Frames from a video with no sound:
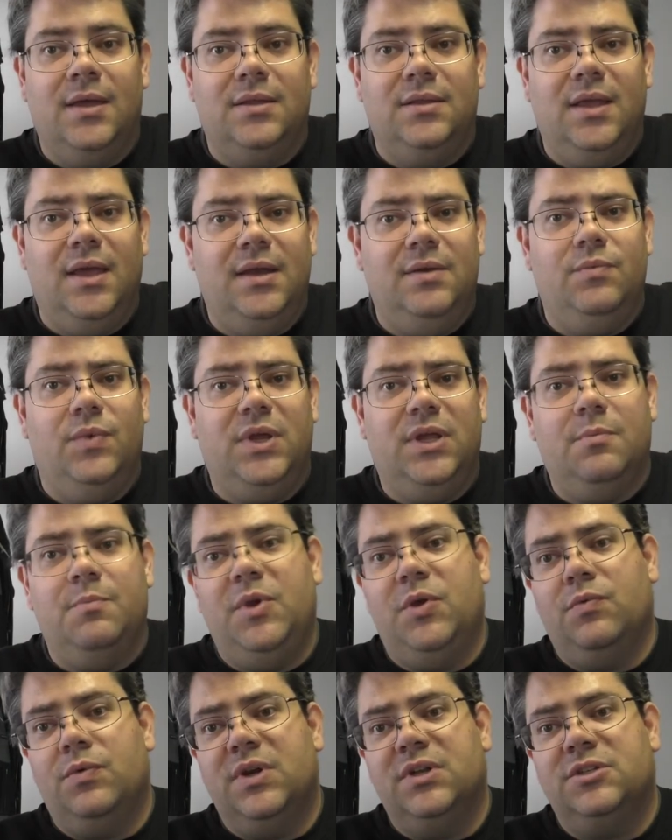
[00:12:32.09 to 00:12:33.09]
then we can
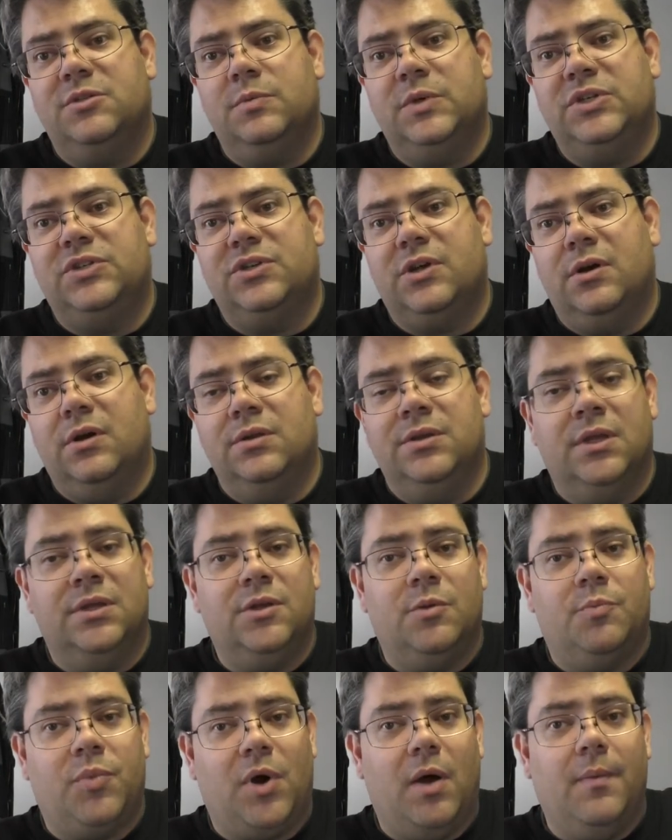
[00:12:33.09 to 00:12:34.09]
be reasonably certain that
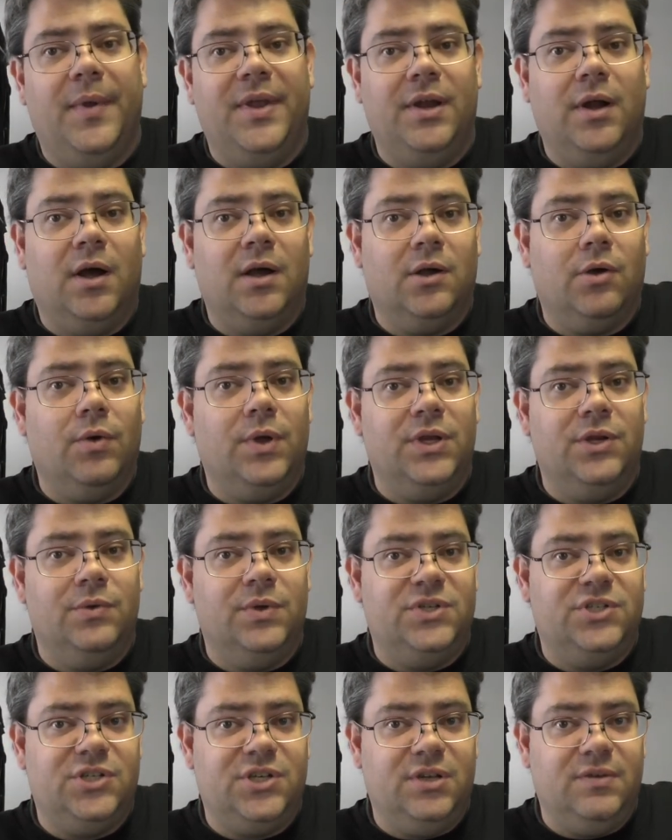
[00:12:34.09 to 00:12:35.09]
they're probably not going to
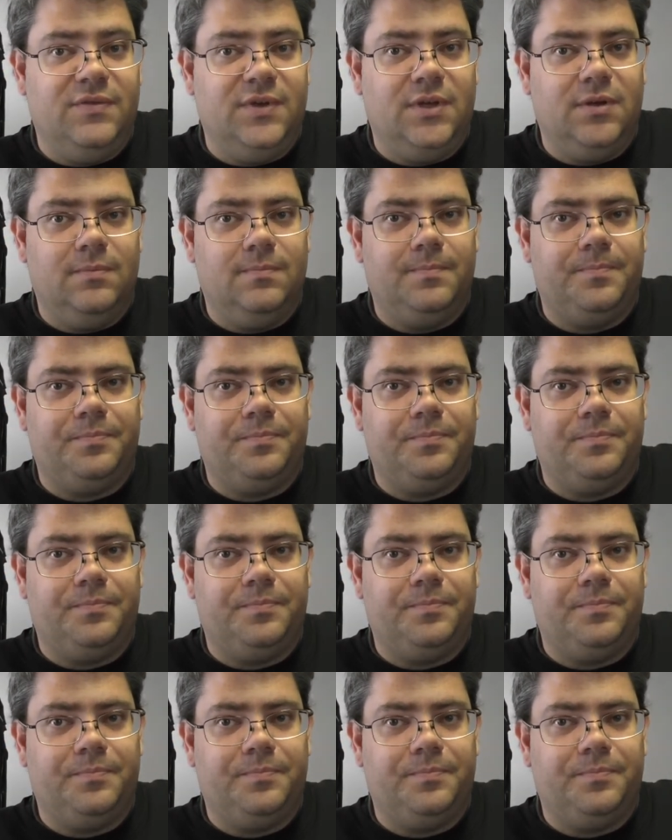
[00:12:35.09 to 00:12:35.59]
achieve it.